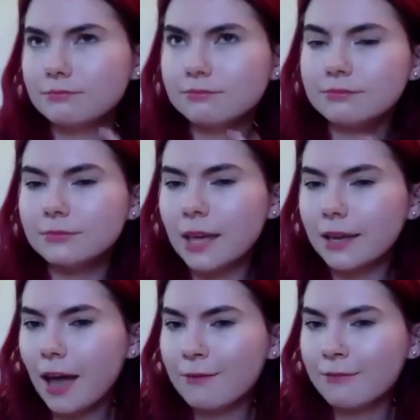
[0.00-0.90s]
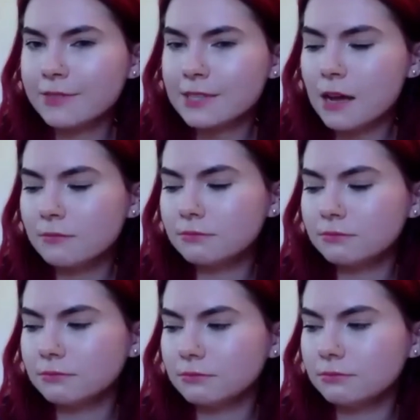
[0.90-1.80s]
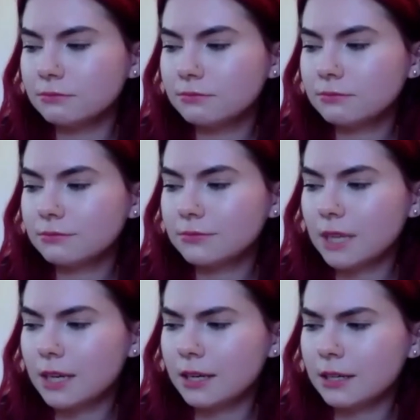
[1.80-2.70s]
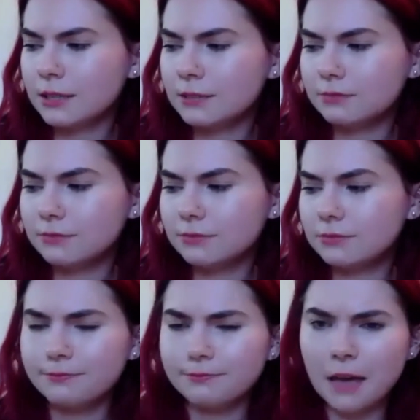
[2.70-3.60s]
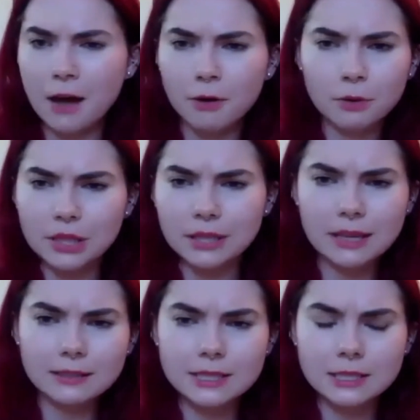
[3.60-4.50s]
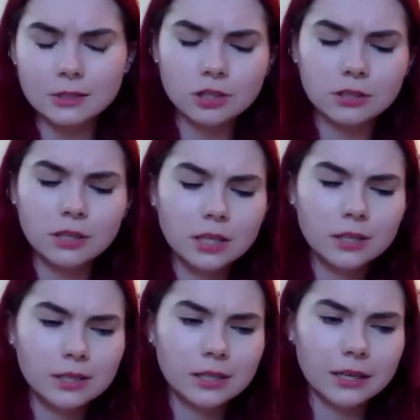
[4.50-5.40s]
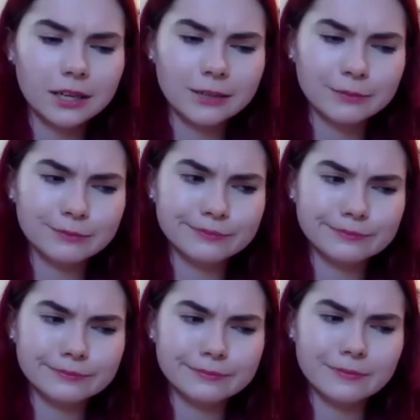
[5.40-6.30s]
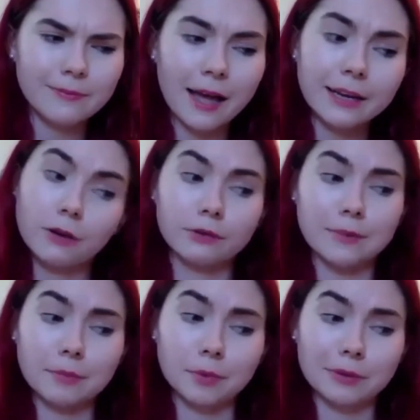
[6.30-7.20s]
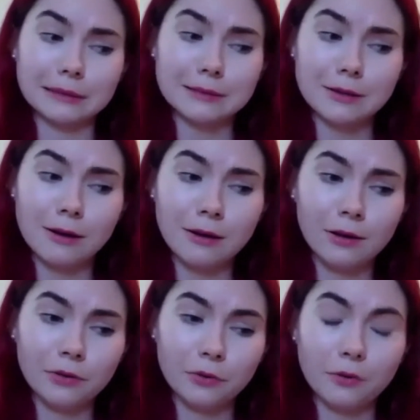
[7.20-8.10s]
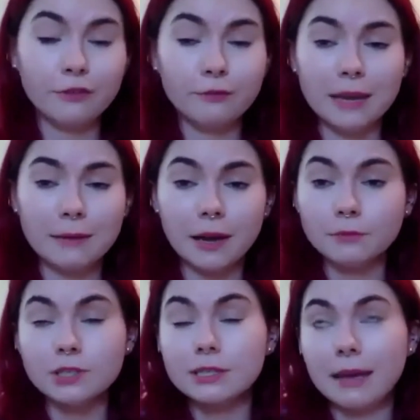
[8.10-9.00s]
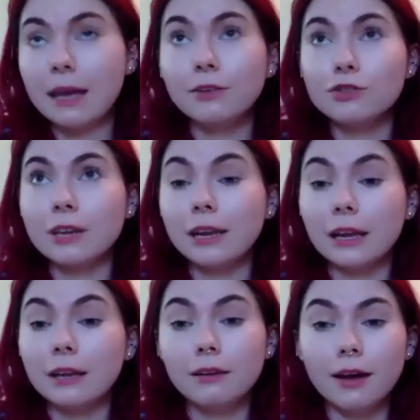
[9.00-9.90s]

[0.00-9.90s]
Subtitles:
like have some power within that decision. I don't remember what it's called, or if maybe I'm just imagining it,